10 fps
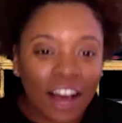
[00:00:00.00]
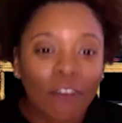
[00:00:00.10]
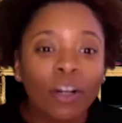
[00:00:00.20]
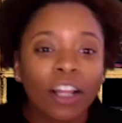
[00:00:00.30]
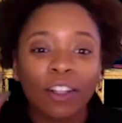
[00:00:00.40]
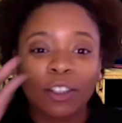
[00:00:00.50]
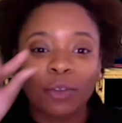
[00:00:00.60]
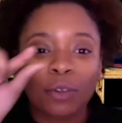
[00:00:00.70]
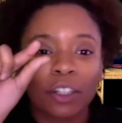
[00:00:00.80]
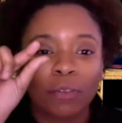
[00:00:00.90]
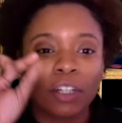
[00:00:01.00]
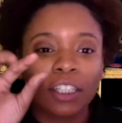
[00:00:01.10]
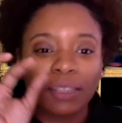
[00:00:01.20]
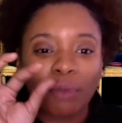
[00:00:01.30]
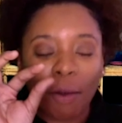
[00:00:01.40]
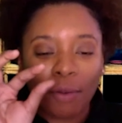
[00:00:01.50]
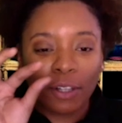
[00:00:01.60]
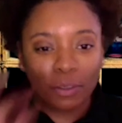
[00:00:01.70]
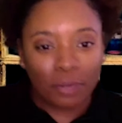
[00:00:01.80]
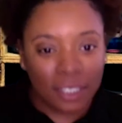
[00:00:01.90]
one of those the really small
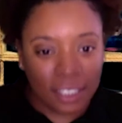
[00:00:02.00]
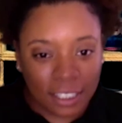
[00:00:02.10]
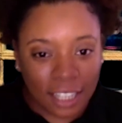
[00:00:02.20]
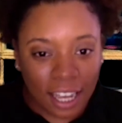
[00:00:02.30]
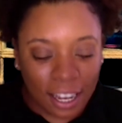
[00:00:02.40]
puzzle pieces. Yeah.